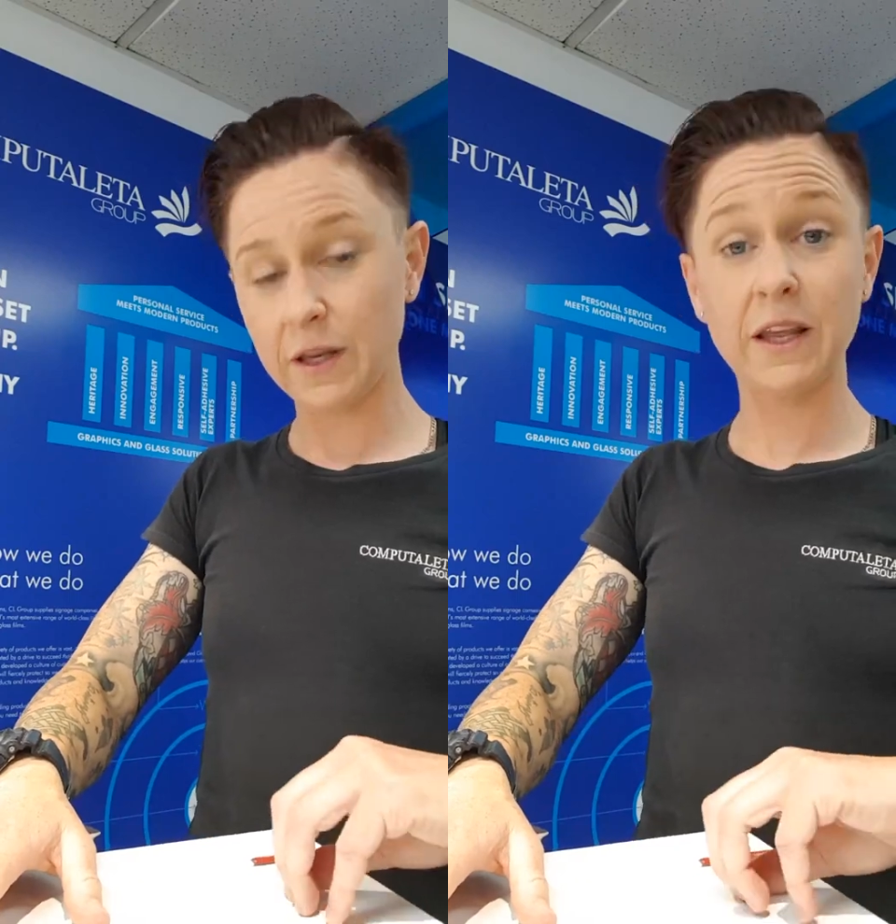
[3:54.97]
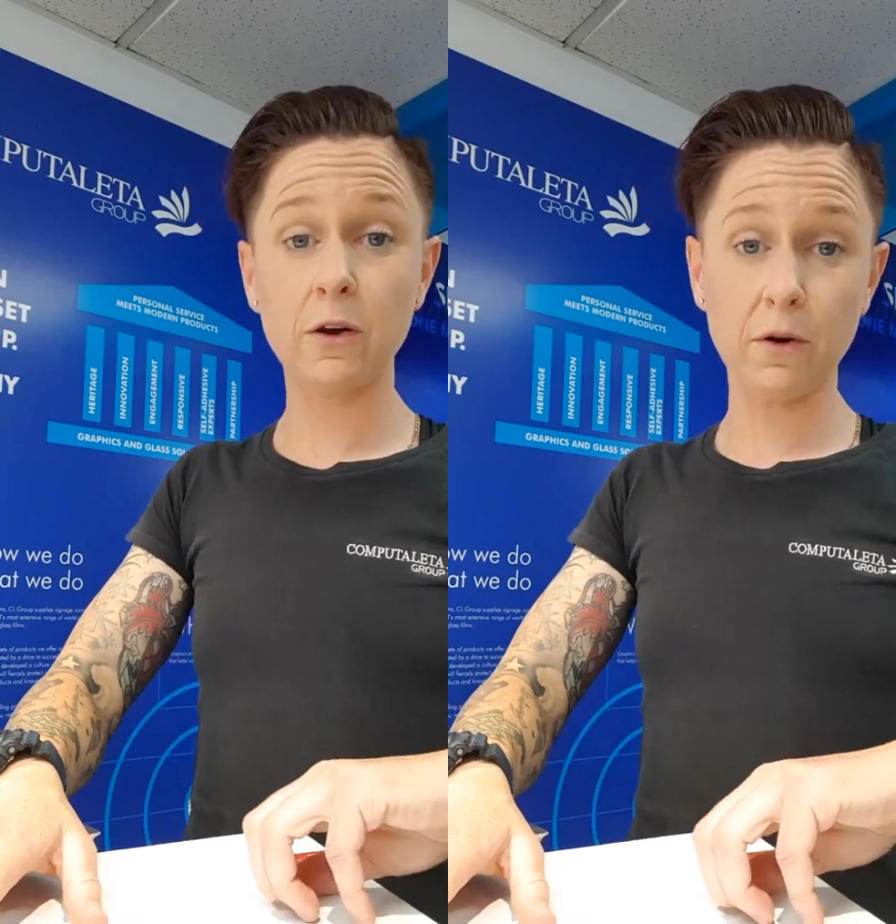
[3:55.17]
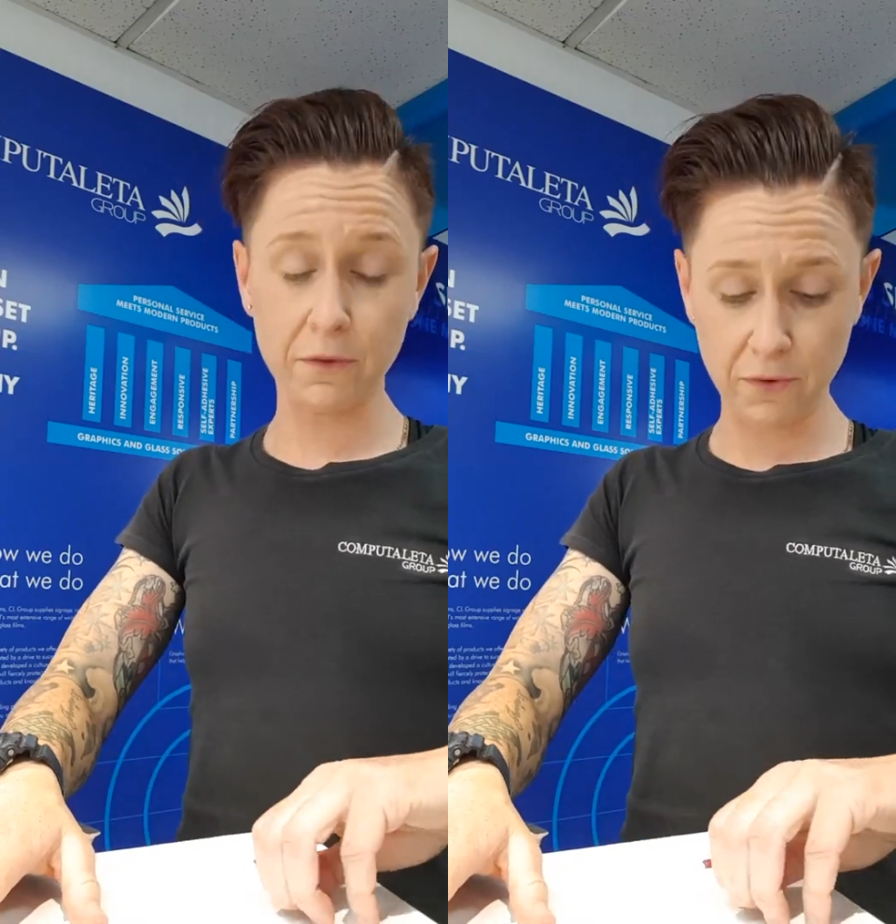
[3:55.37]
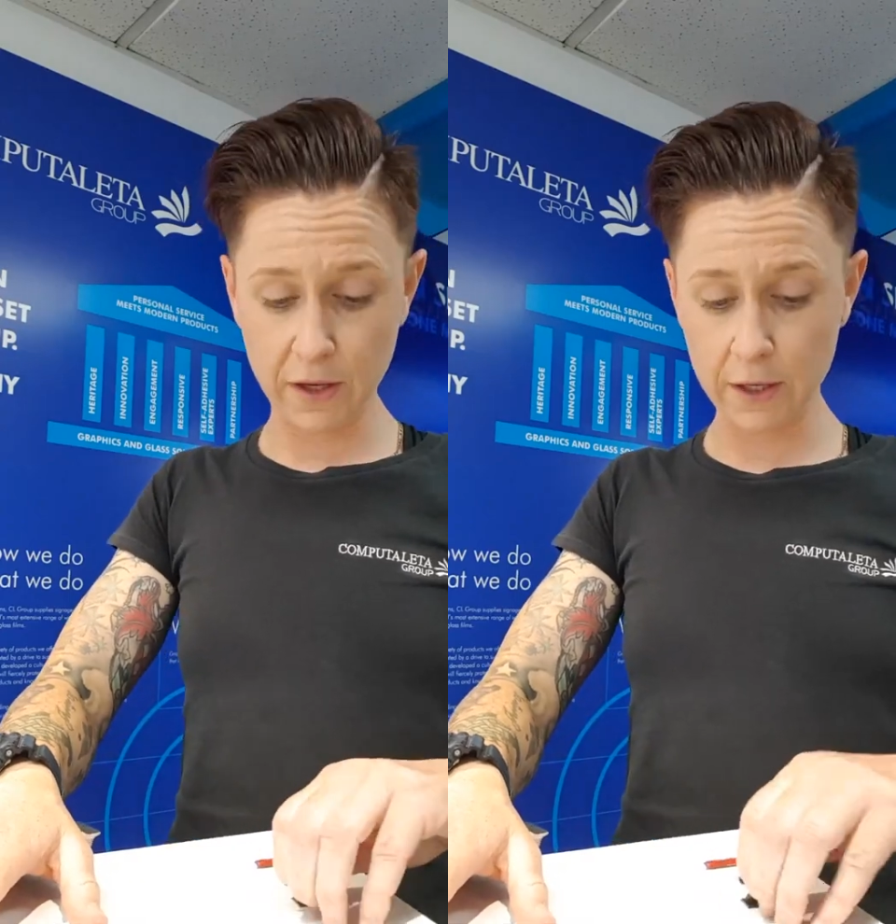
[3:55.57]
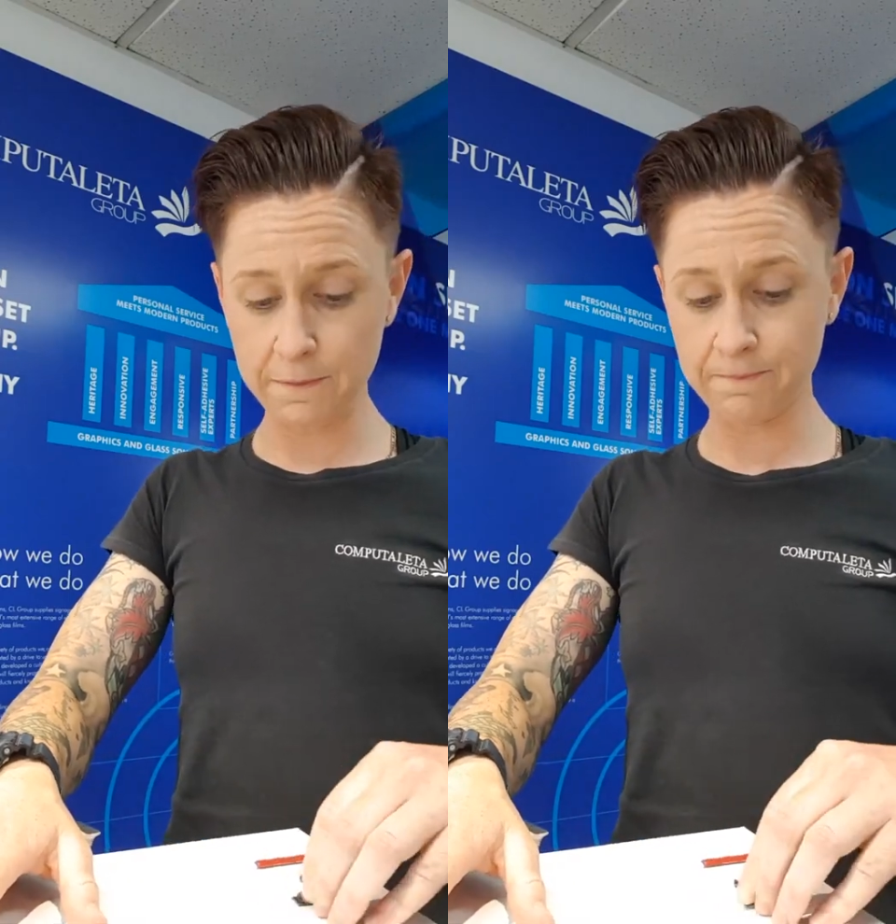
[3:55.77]
to get off of
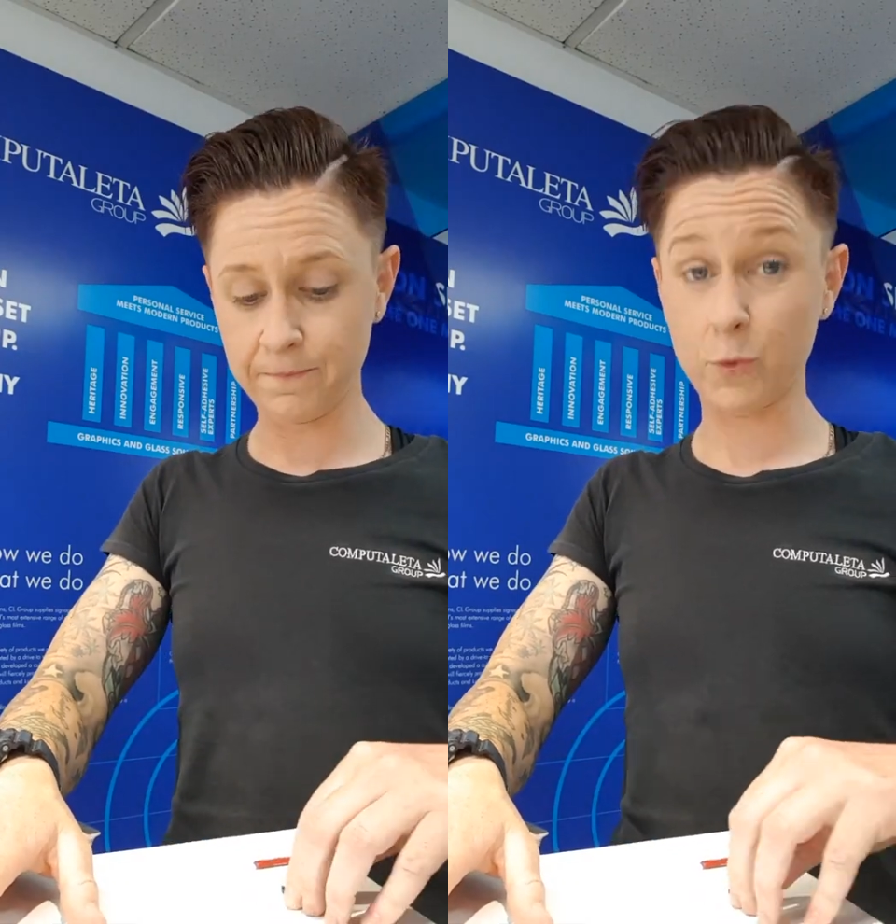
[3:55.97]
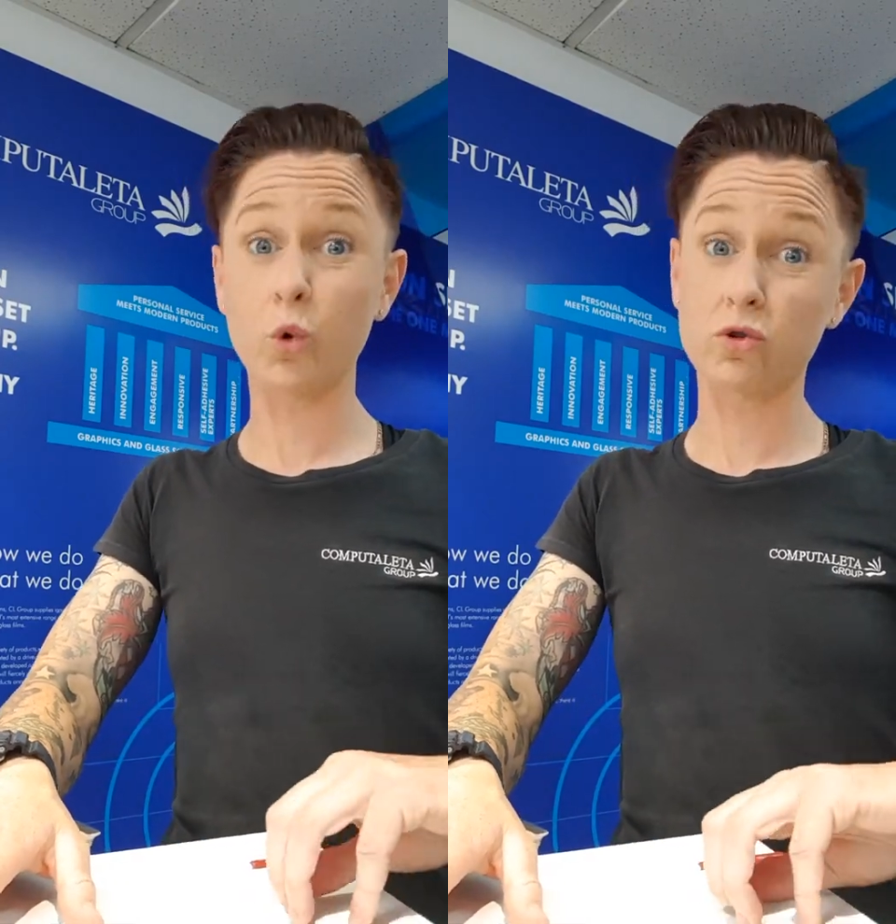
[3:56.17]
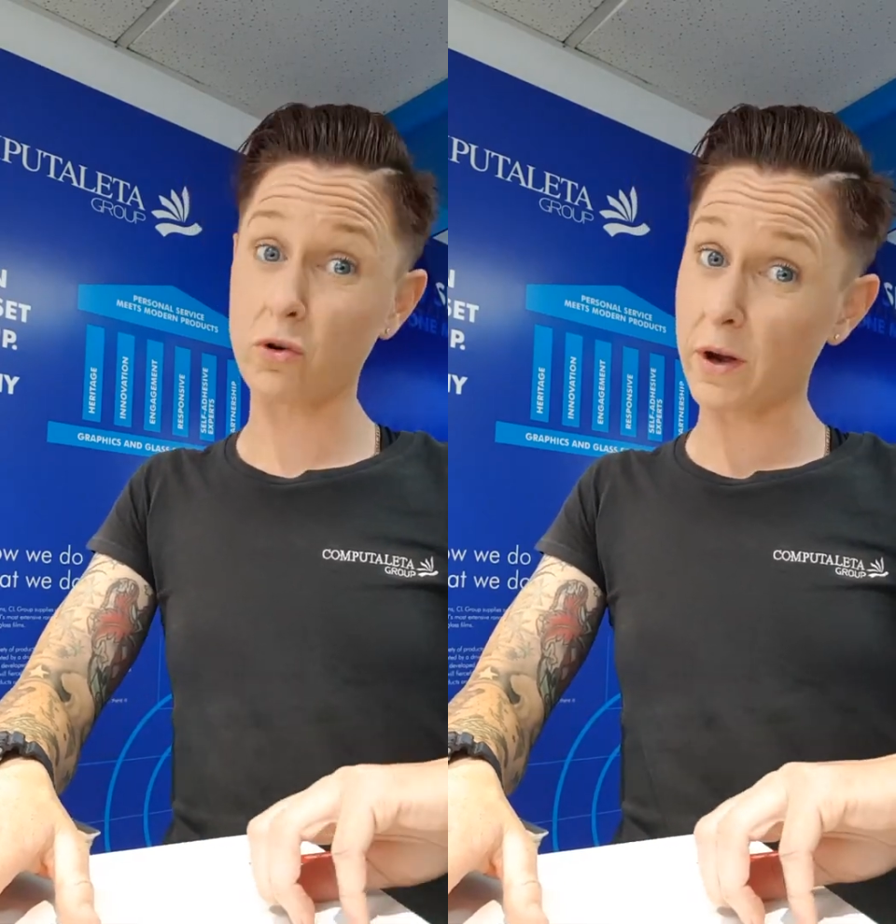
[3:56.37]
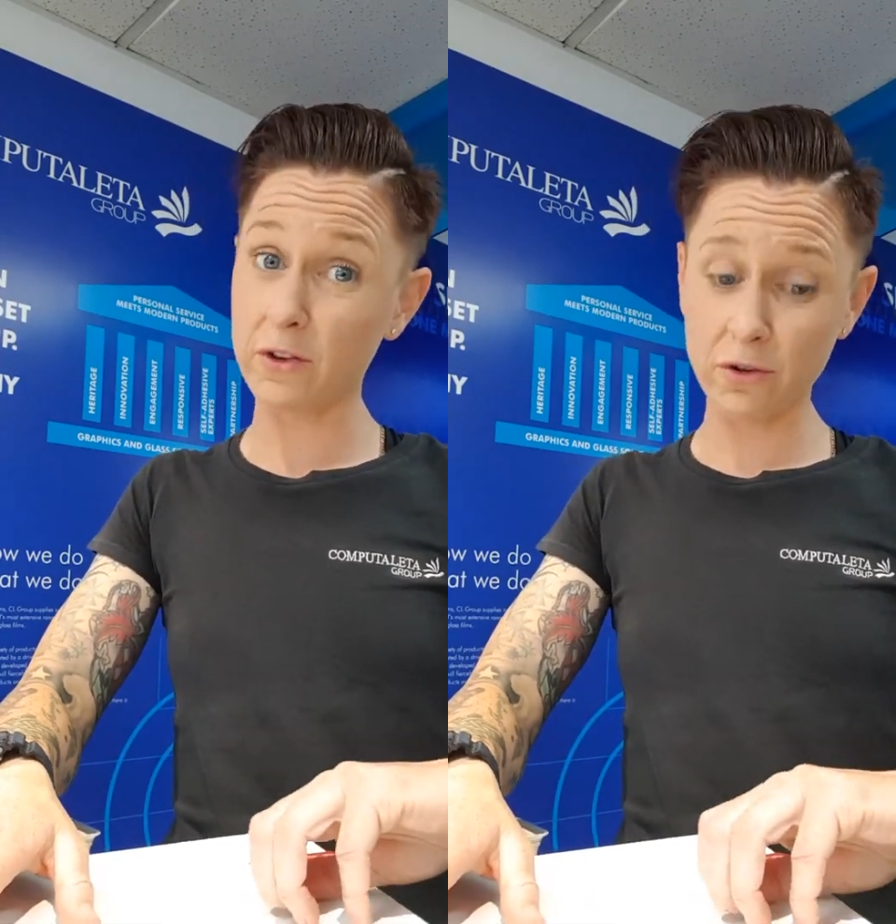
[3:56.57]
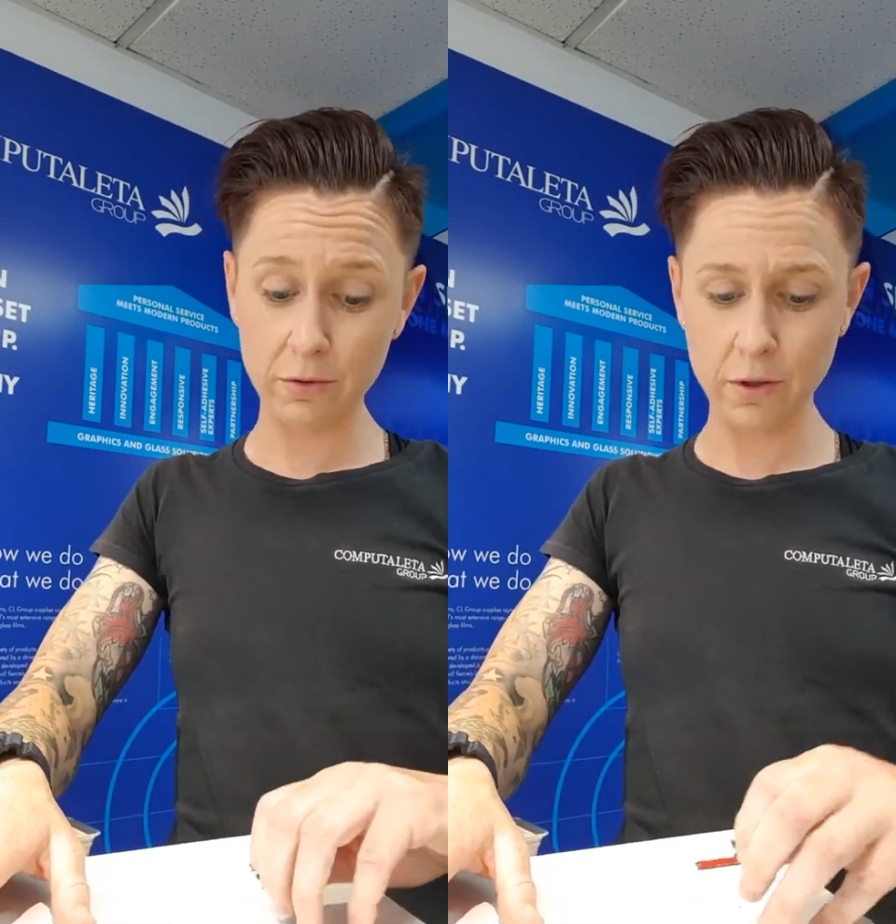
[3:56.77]
here, or try
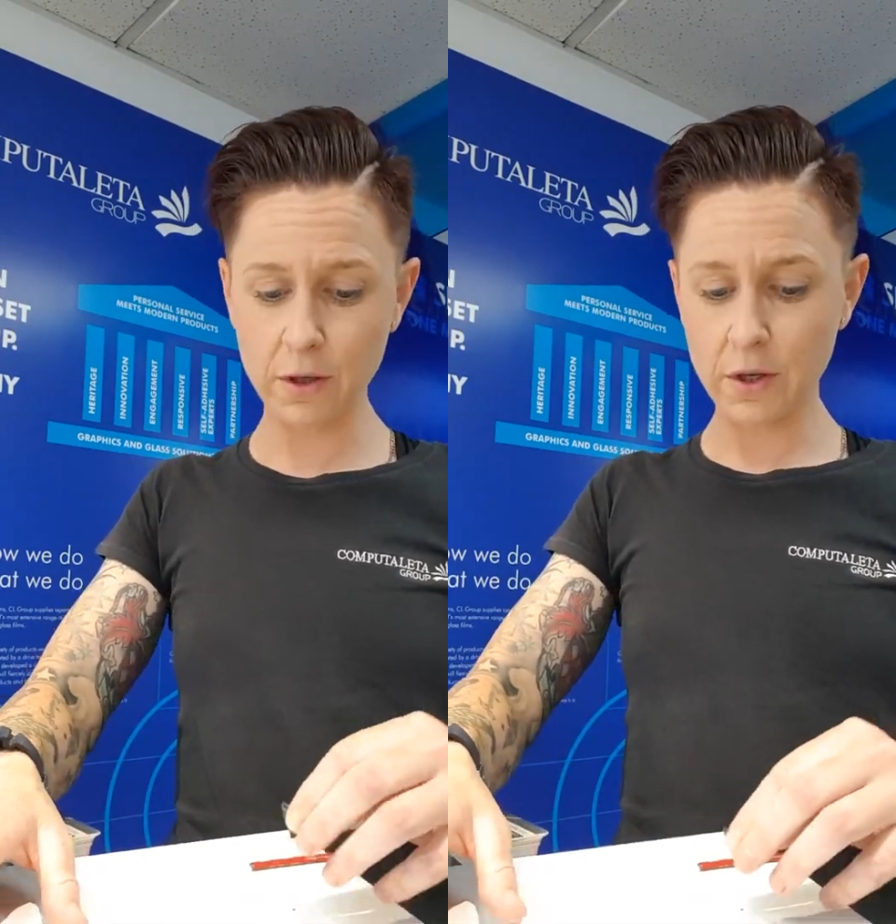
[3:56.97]
to,